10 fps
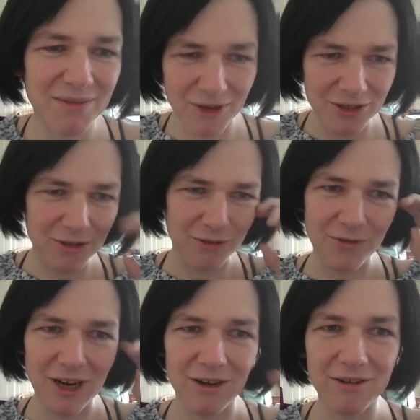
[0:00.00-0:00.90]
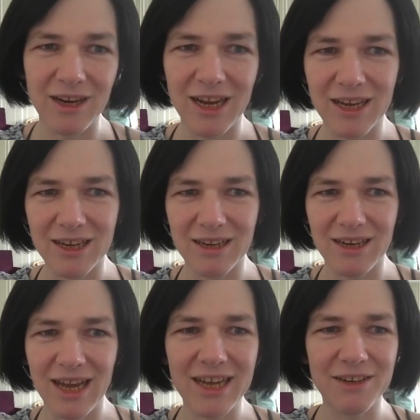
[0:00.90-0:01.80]
most of all
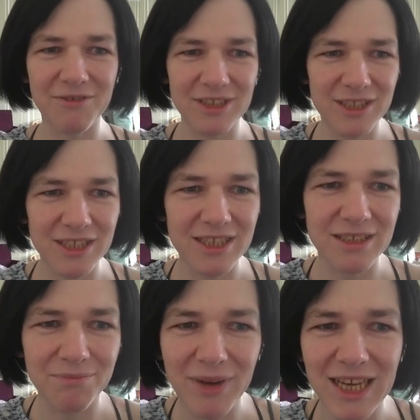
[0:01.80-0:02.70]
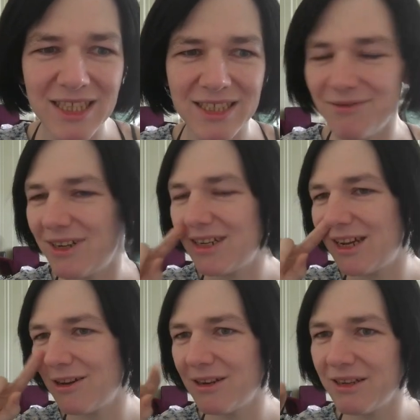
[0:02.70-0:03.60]
like it with Betsy when
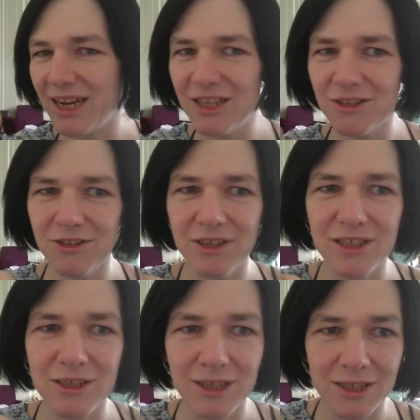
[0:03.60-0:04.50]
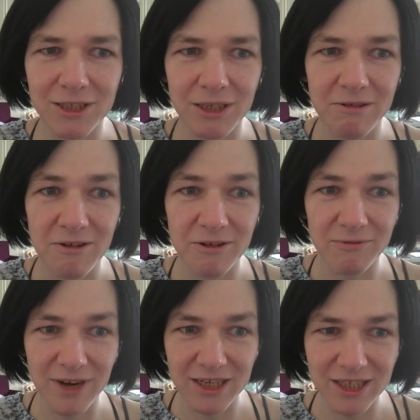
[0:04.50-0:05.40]
I get to it and see, oh,
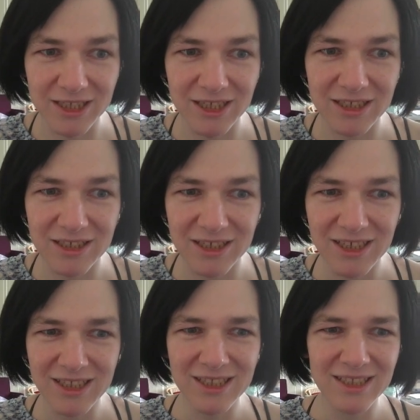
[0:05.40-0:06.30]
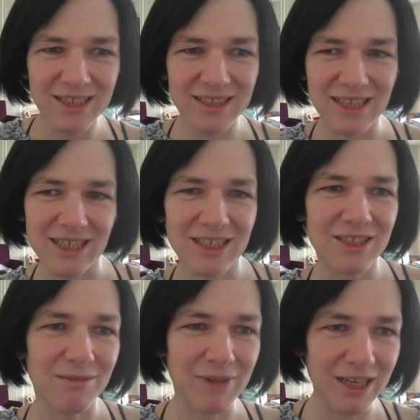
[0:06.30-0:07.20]
what is it? That's
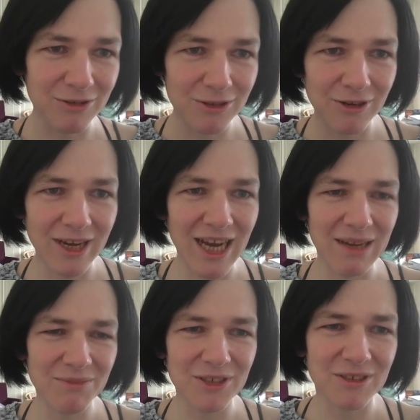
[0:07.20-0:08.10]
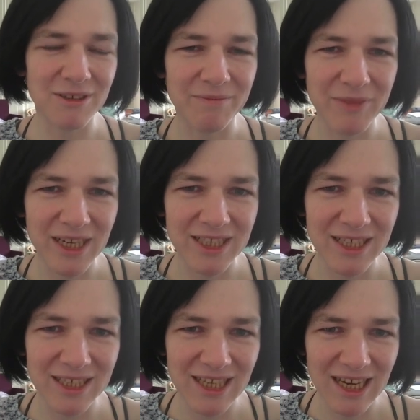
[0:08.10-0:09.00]
so unusual game, so I think